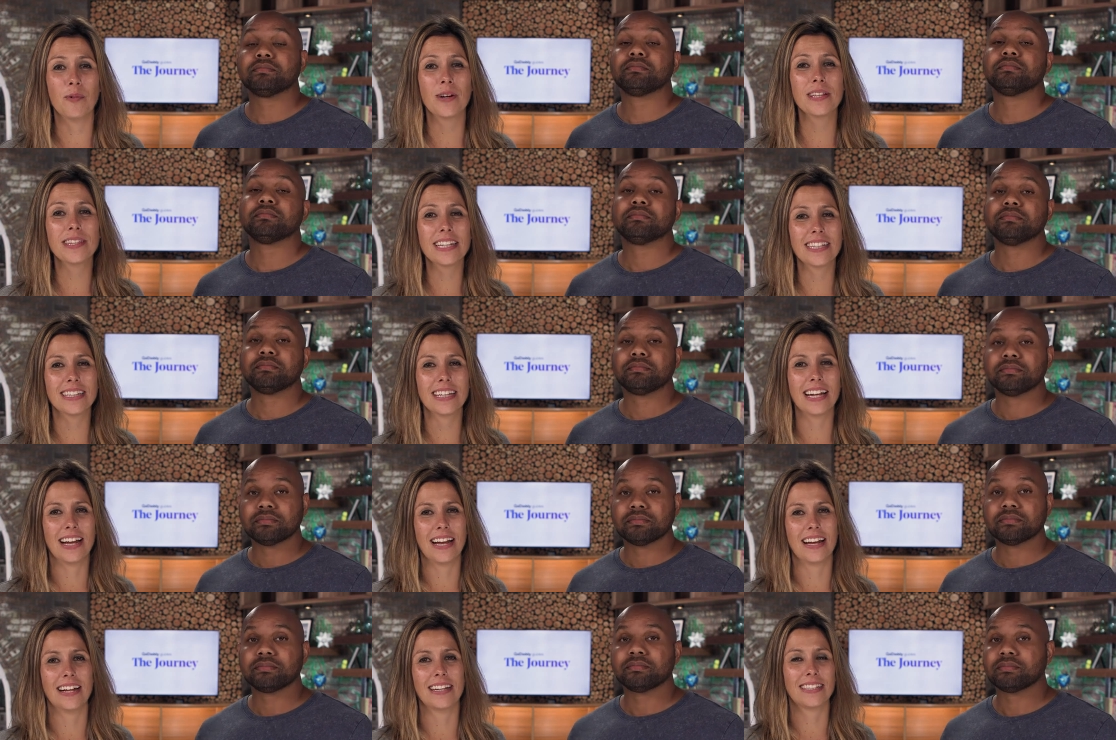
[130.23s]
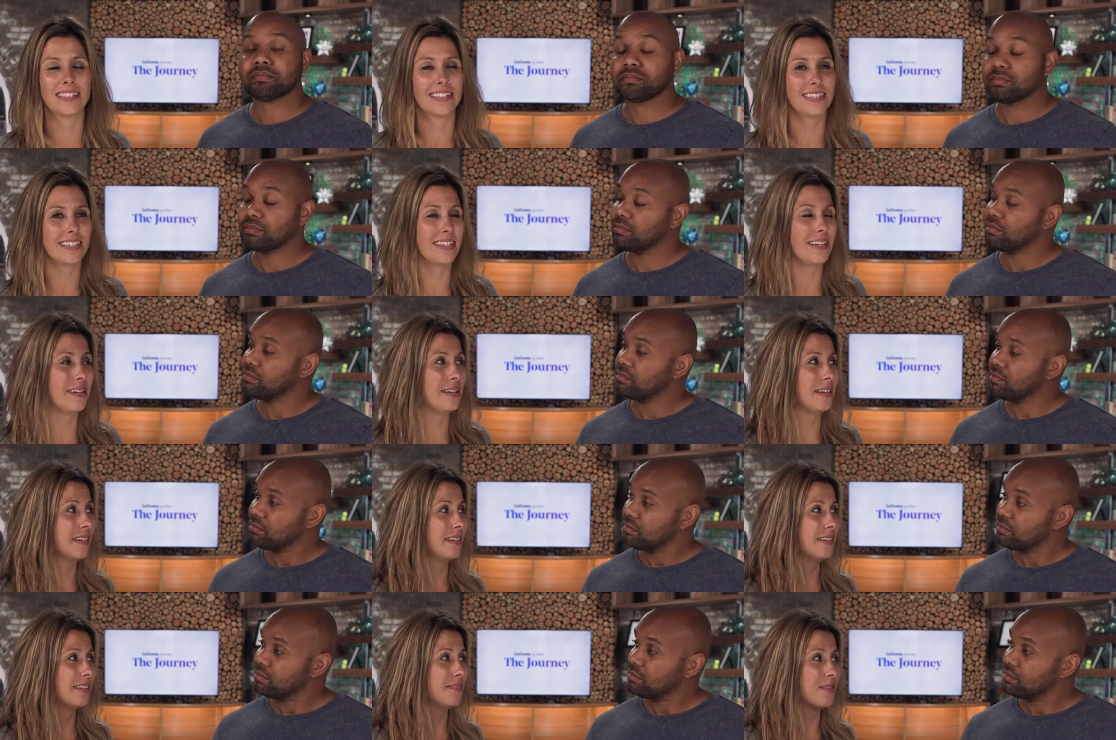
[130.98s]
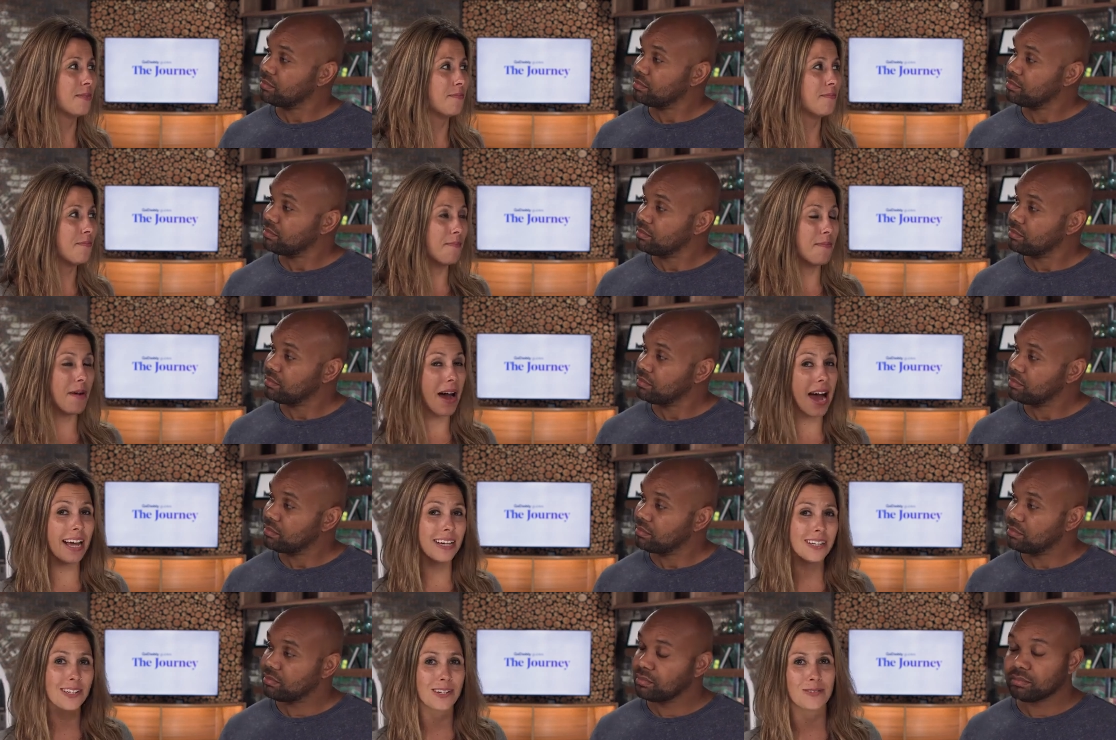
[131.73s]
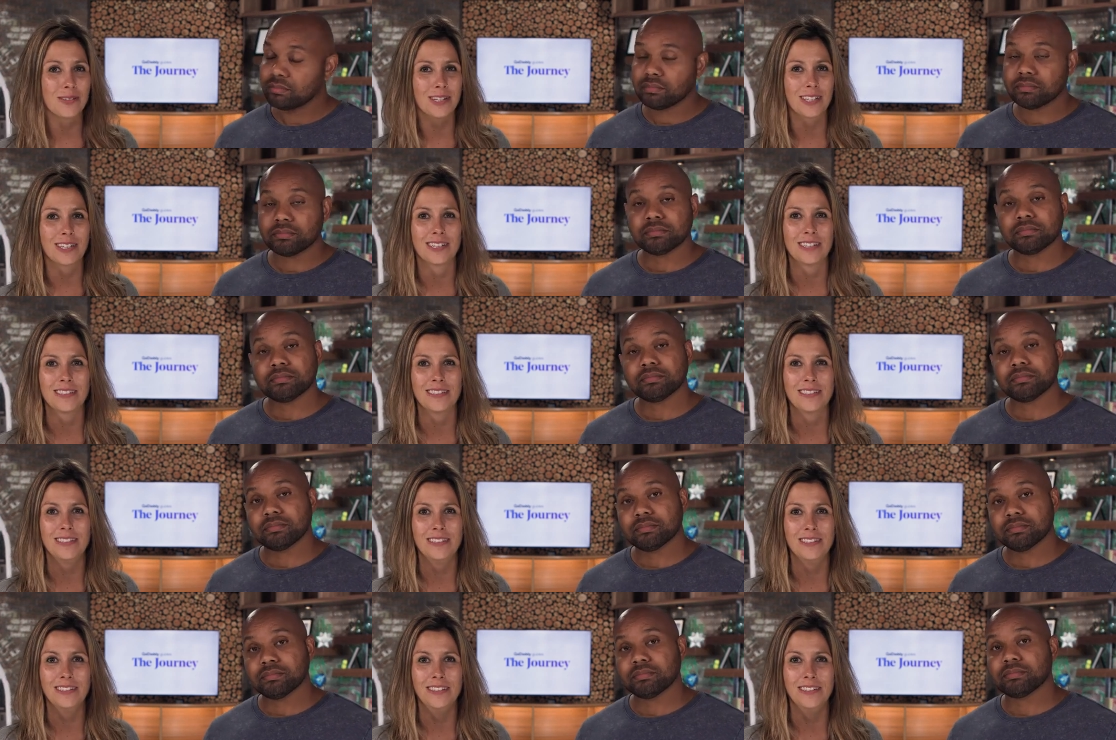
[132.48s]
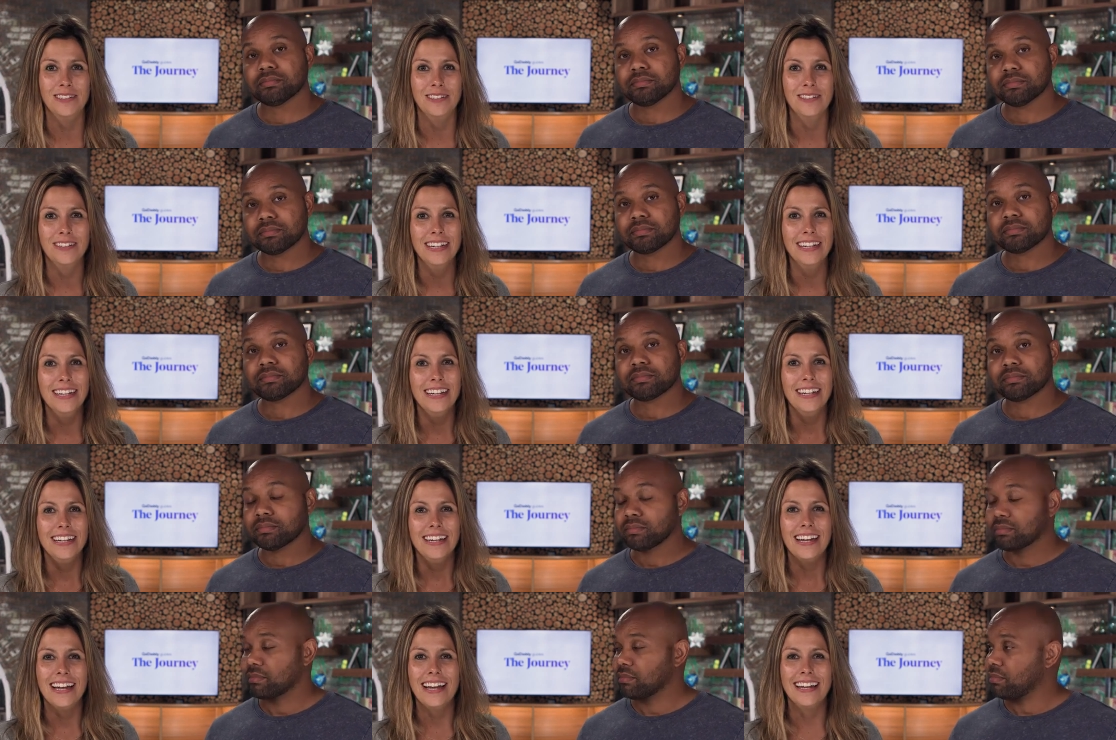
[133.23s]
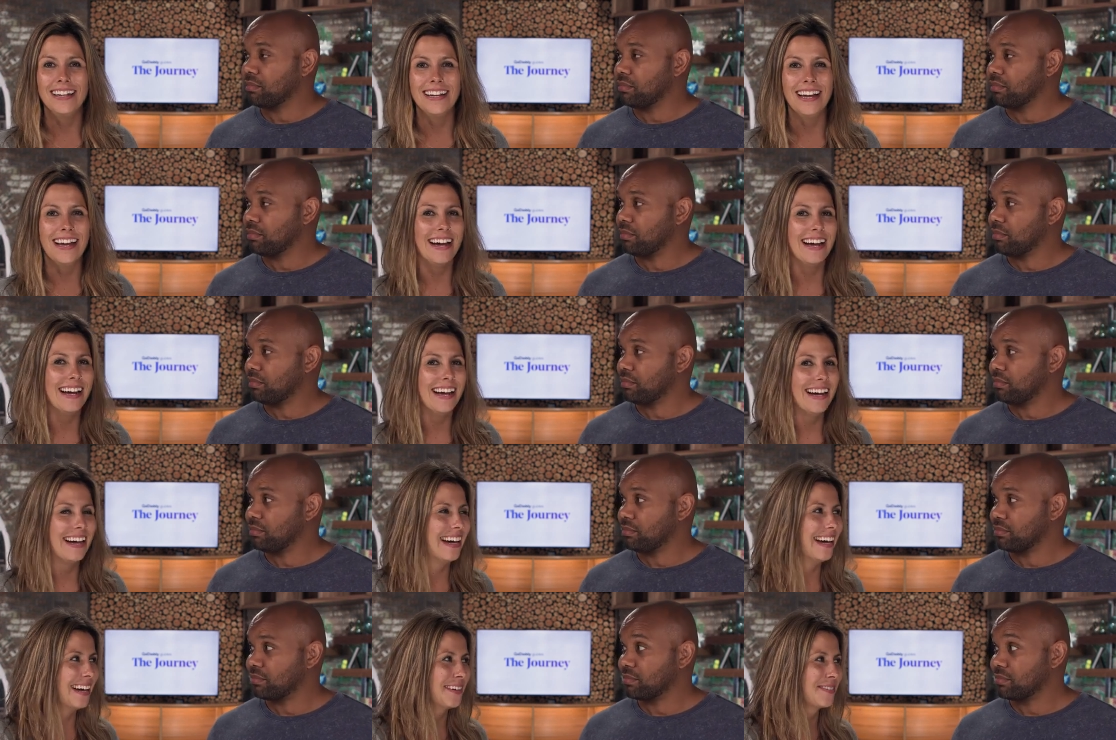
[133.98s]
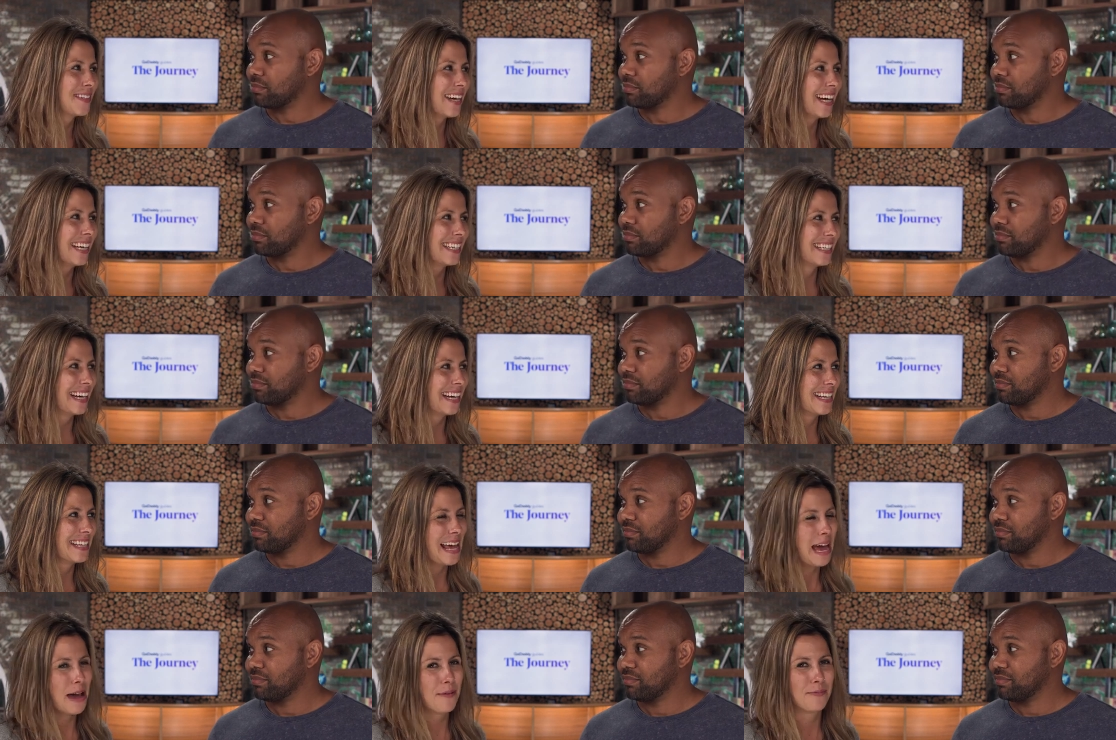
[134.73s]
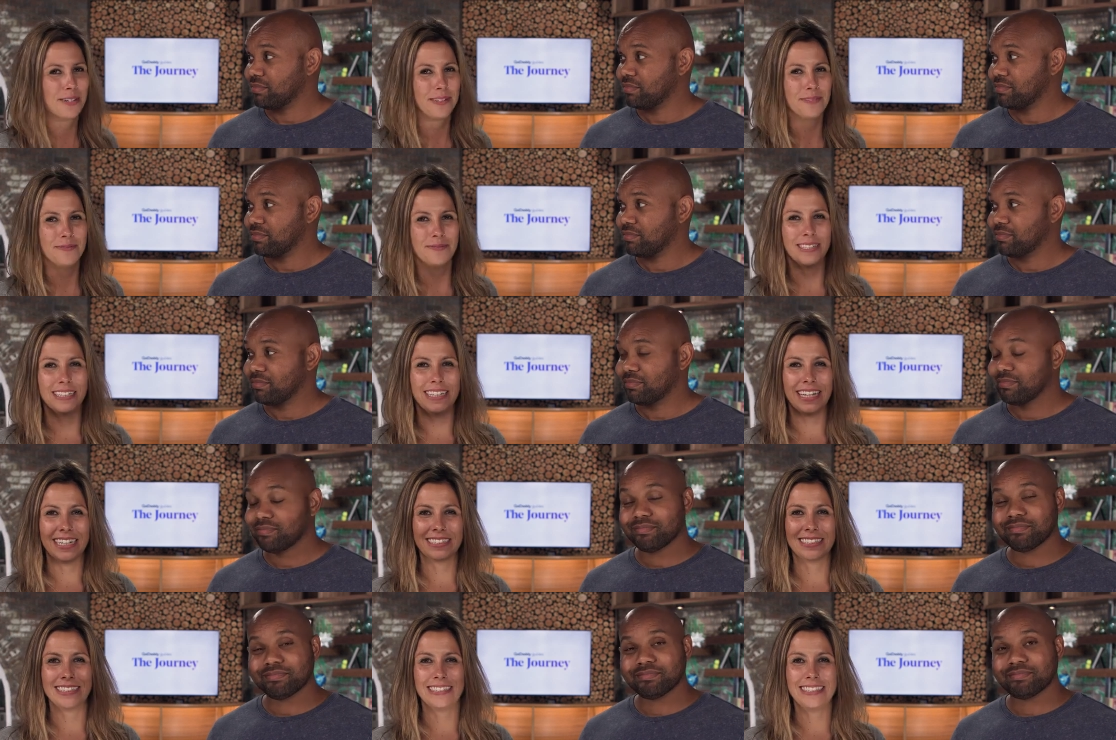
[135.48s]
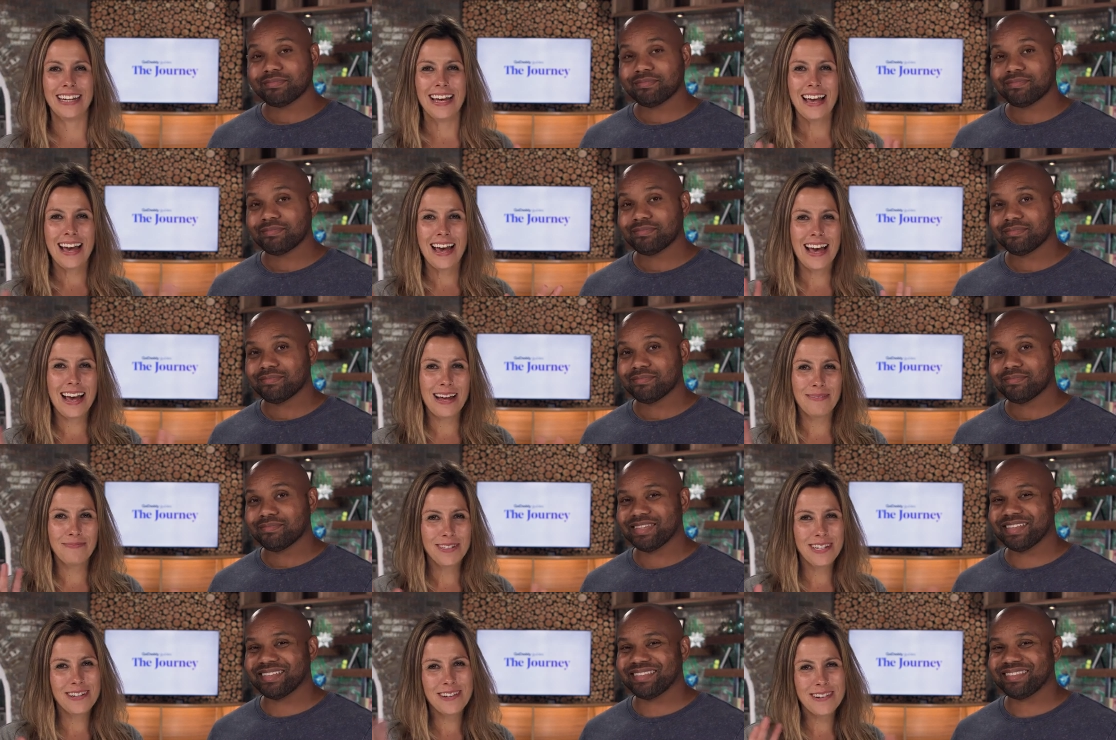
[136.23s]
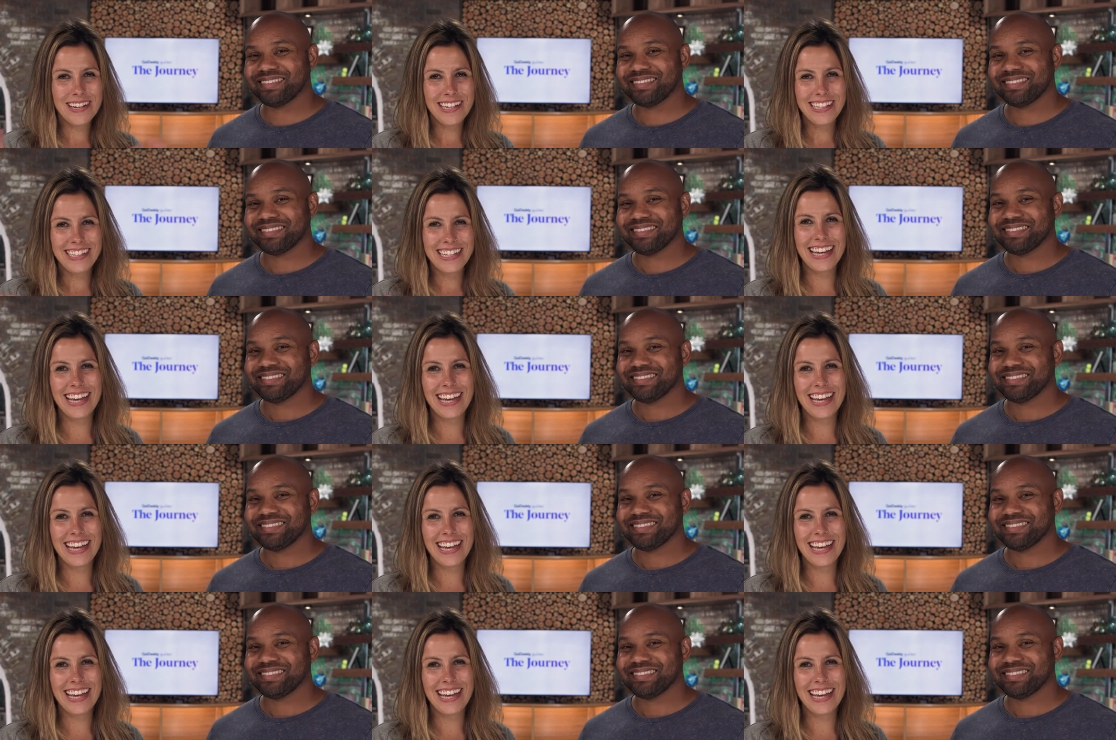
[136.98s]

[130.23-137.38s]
Speaker 1: One thing that I see even my coworkers do, and I've kind of gotten in the habit of being like, stop doing